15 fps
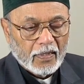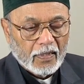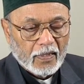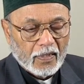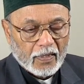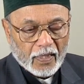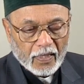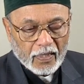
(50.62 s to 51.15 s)

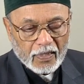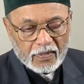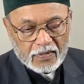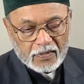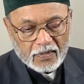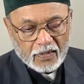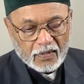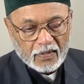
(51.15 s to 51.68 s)
Genghis
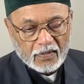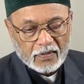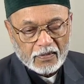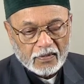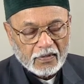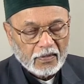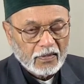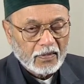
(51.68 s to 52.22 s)

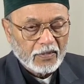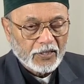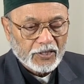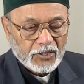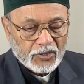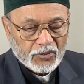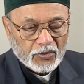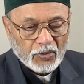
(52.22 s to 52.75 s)
Khan
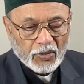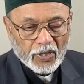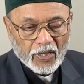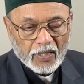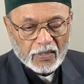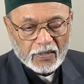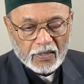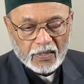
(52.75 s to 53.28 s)

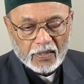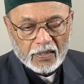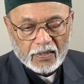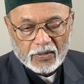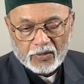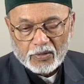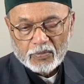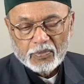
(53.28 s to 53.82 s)
destroyed the
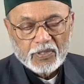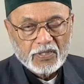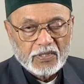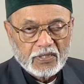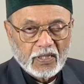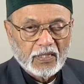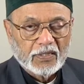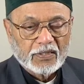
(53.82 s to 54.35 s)
urban
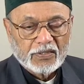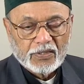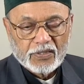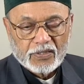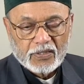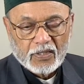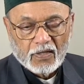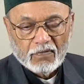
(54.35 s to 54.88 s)

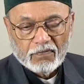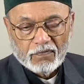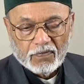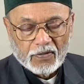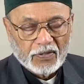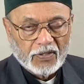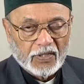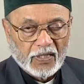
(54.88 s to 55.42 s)
centers of
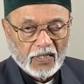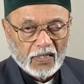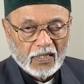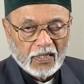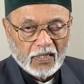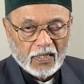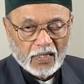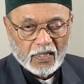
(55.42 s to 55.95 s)

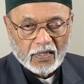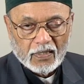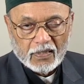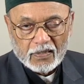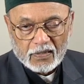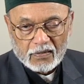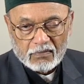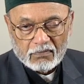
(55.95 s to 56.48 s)
learning
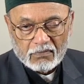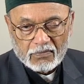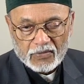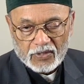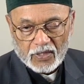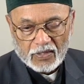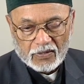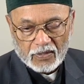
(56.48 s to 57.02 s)
in
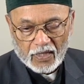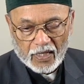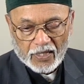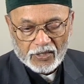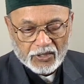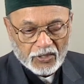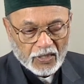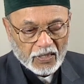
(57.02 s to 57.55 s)
Central
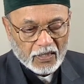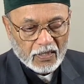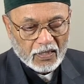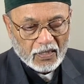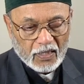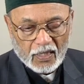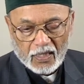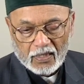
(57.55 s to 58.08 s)
Asia
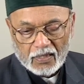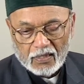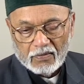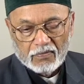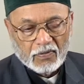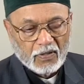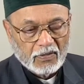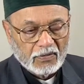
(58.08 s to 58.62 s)
and
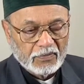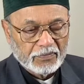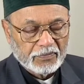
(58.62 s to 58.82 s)
Iran.